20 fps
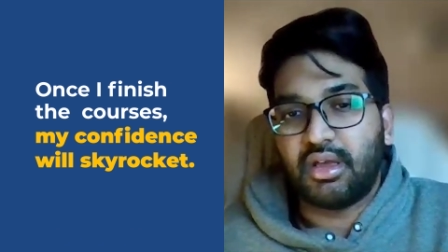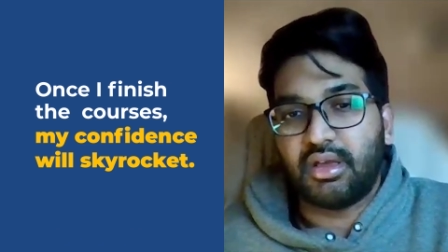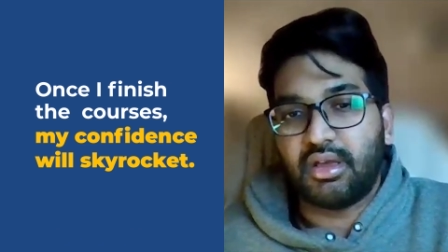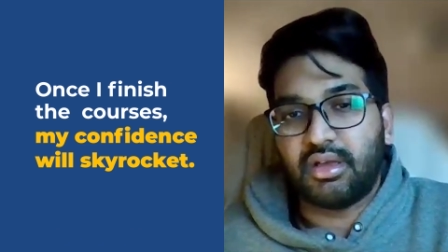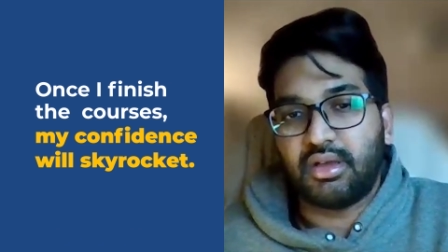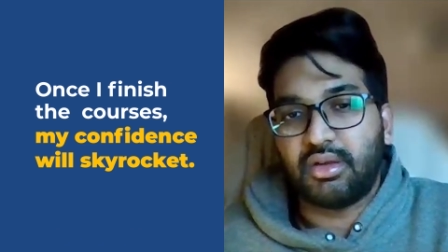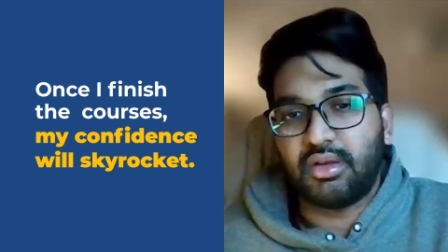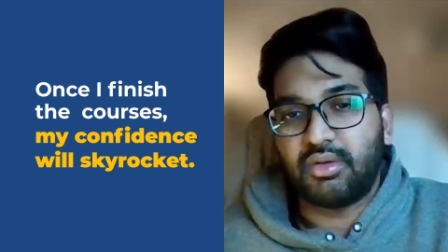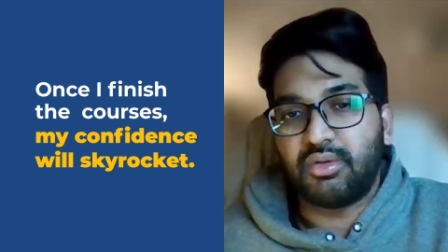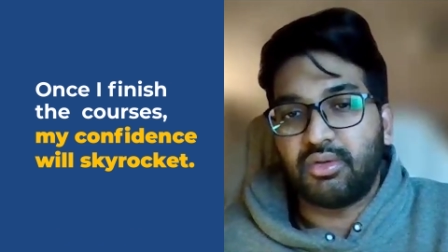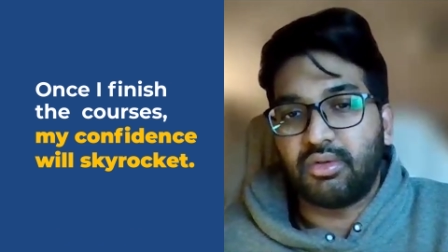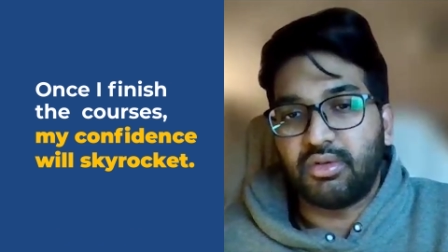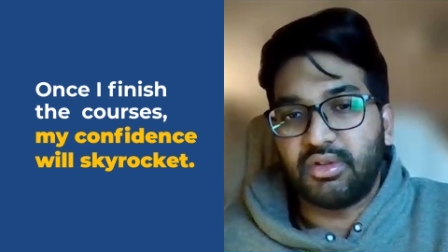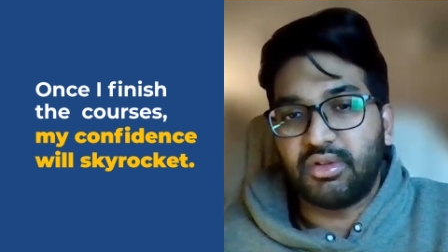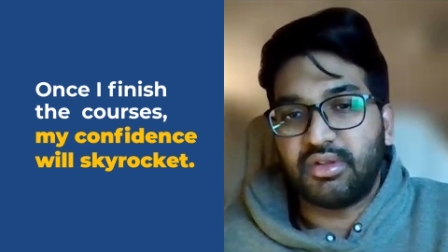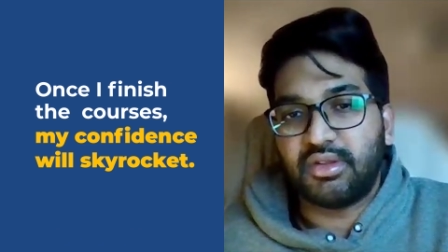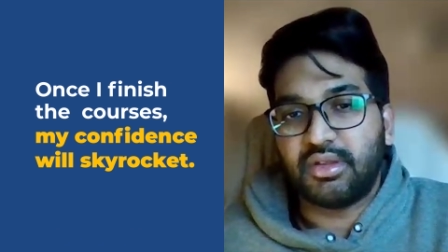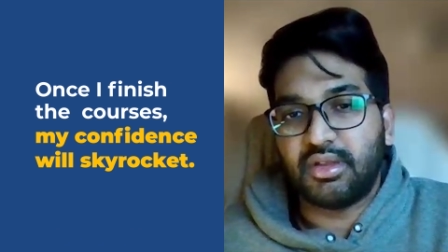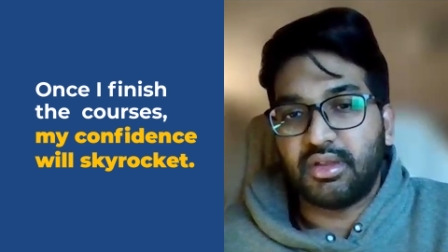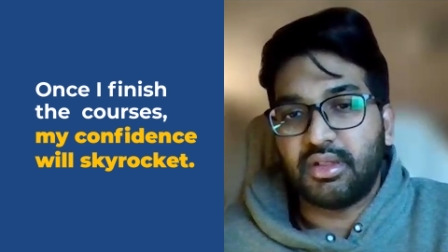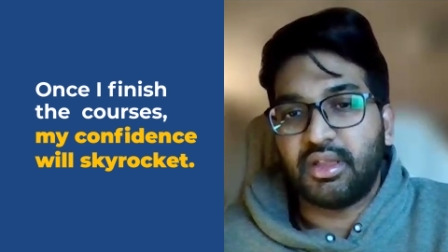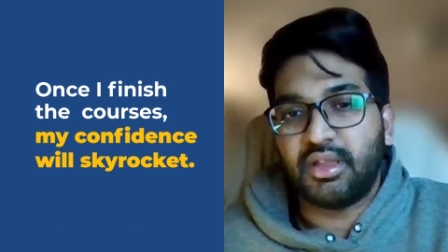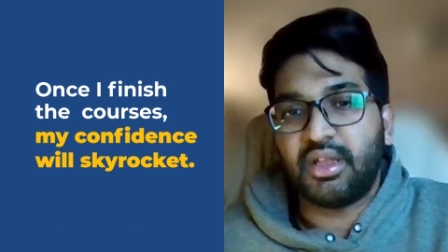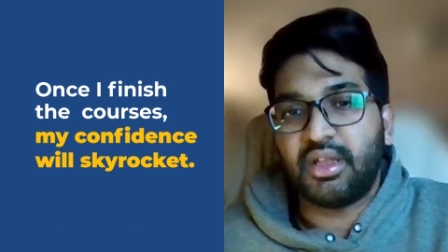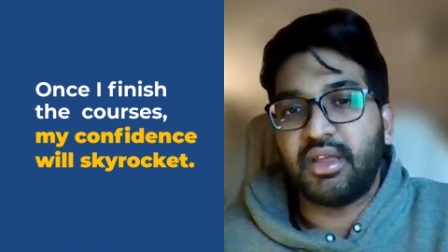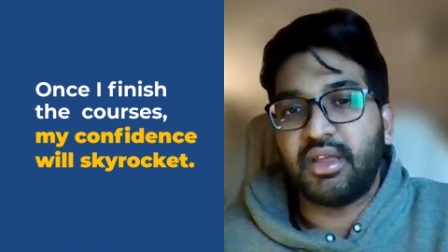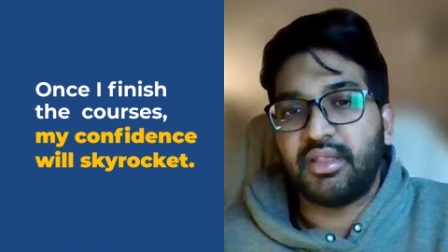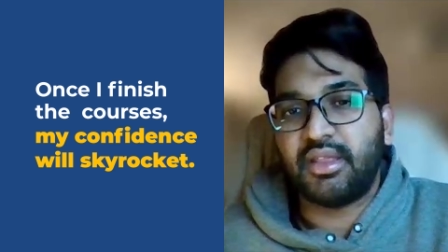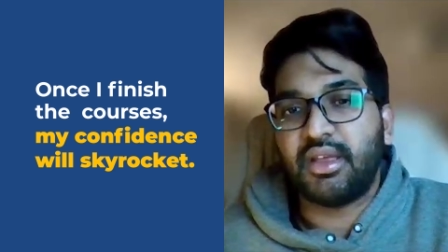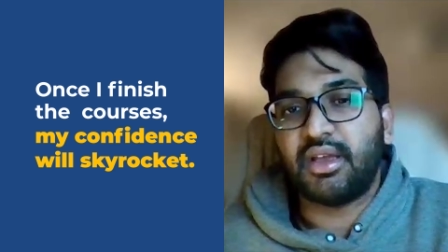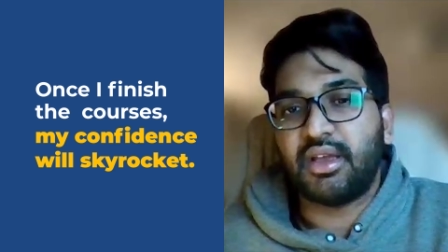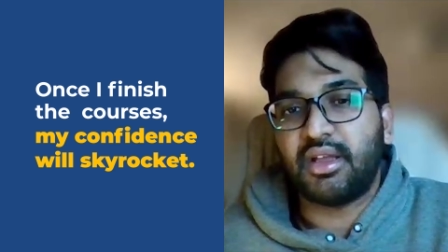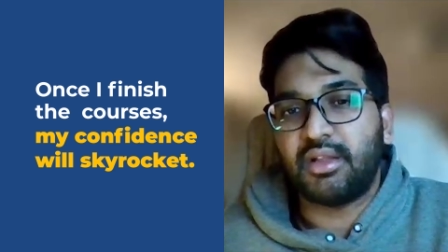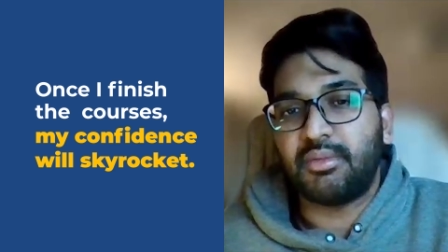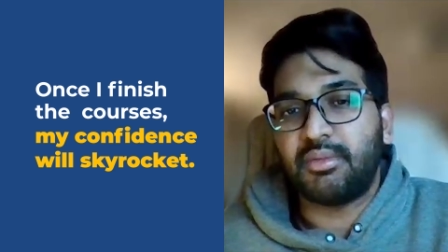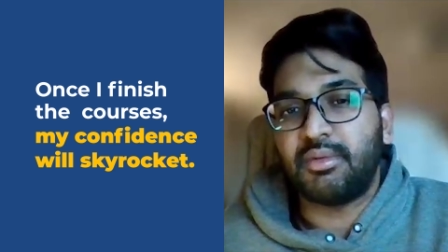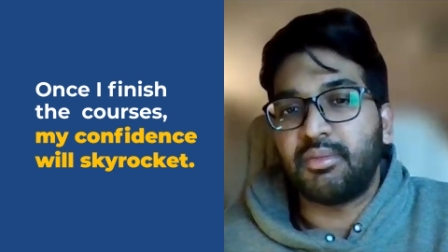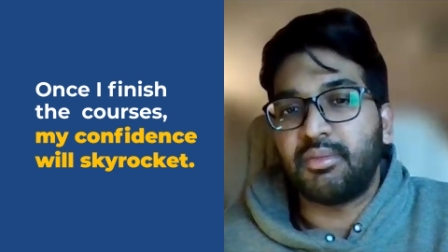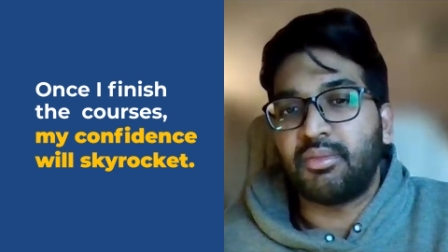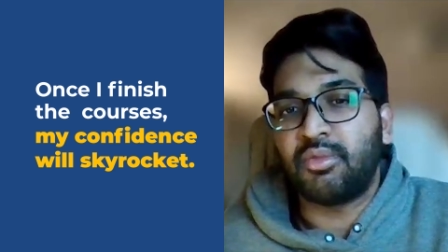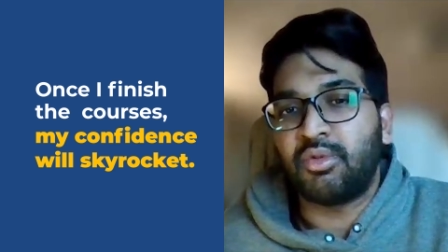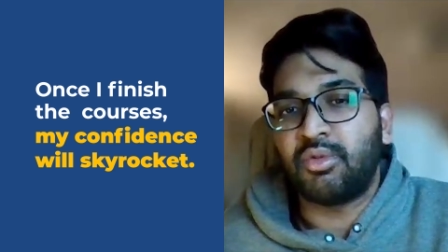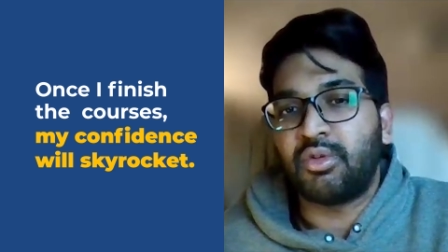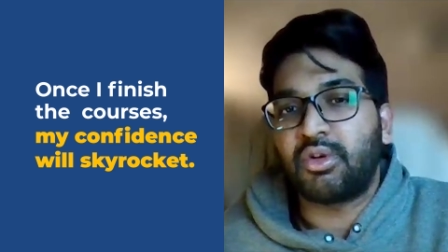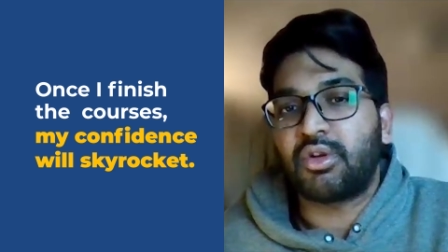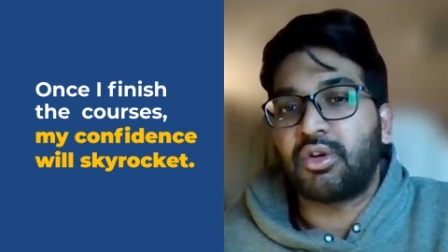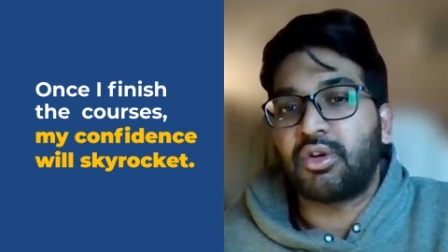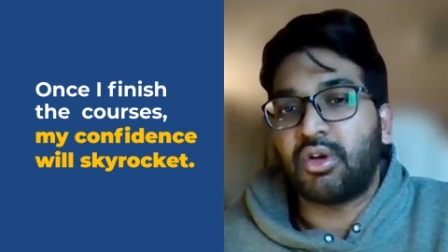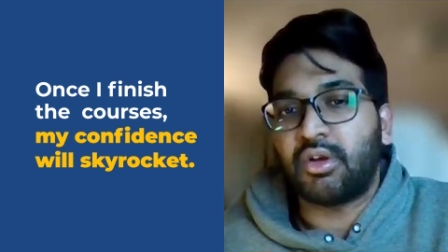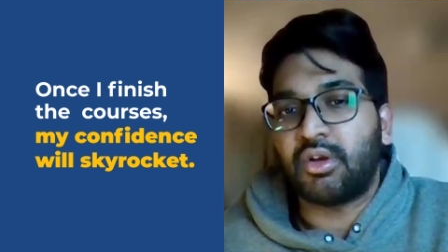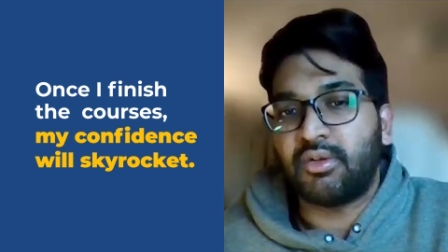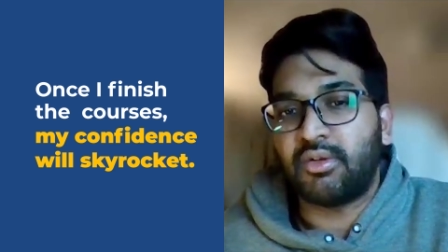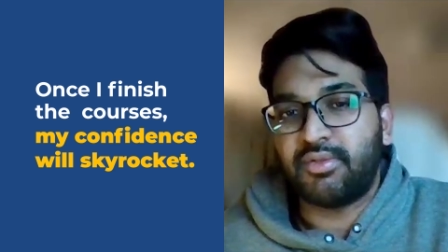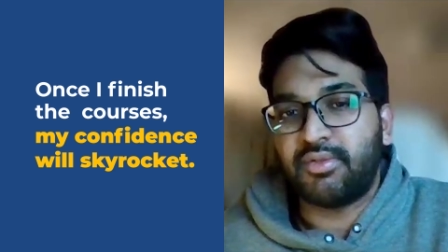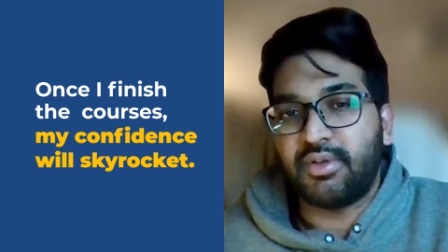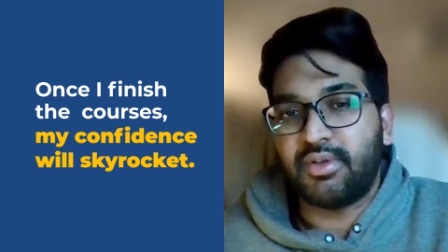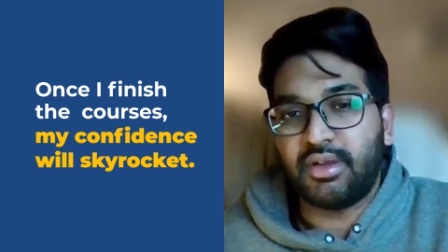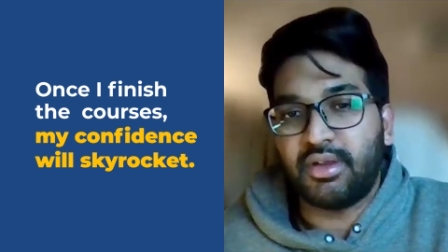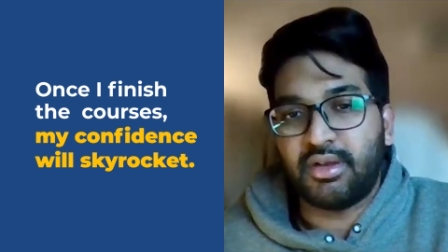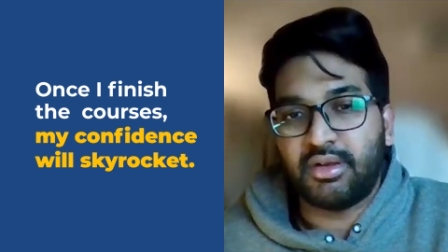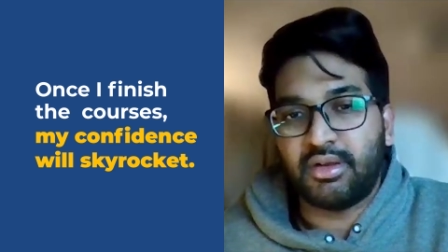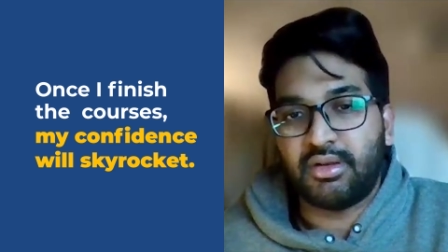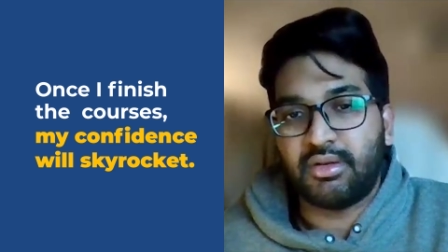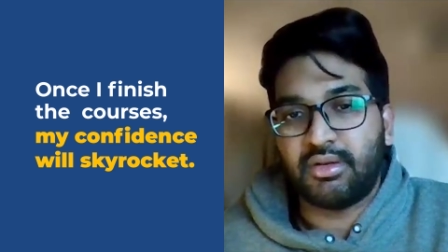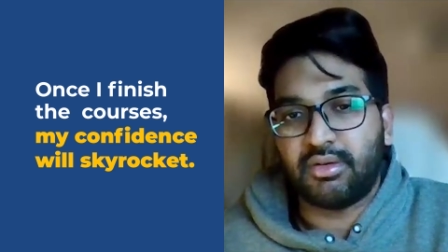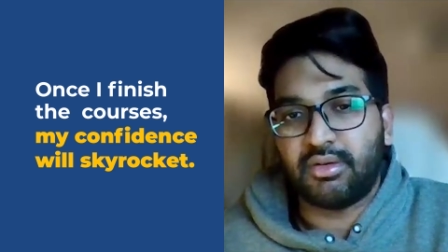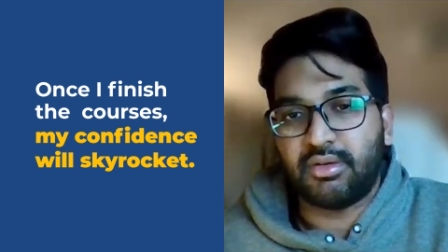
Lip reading: course, then I think I'll be more confident